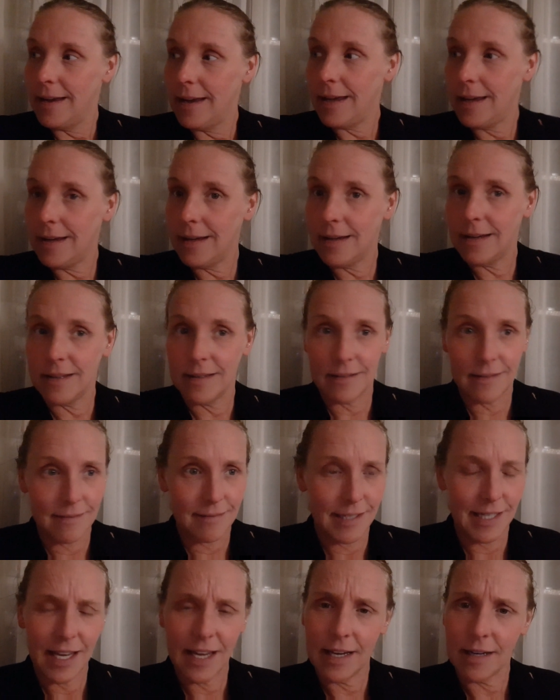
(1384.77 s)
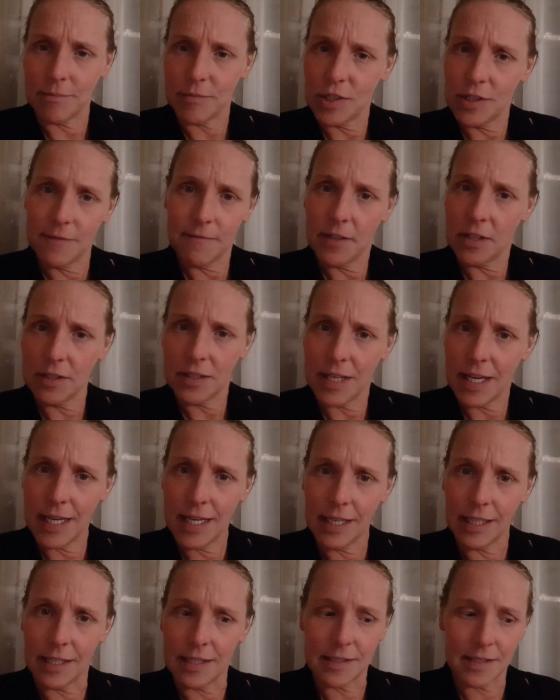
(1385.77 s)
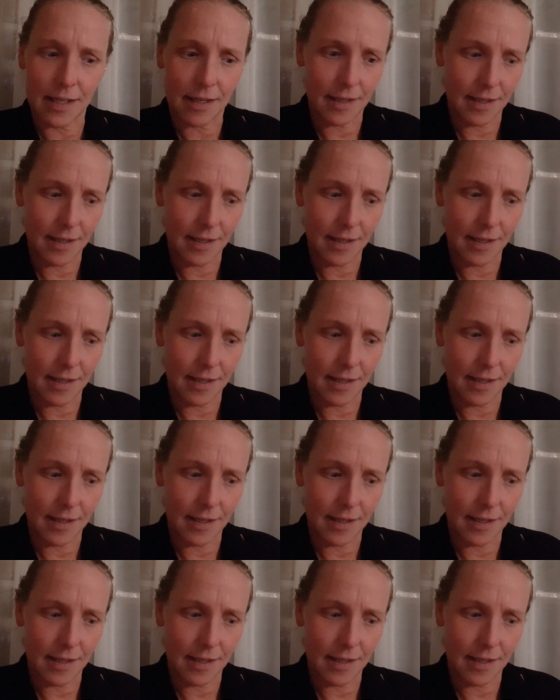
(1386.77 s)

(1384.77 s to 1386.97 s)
And yeah, just filling you in because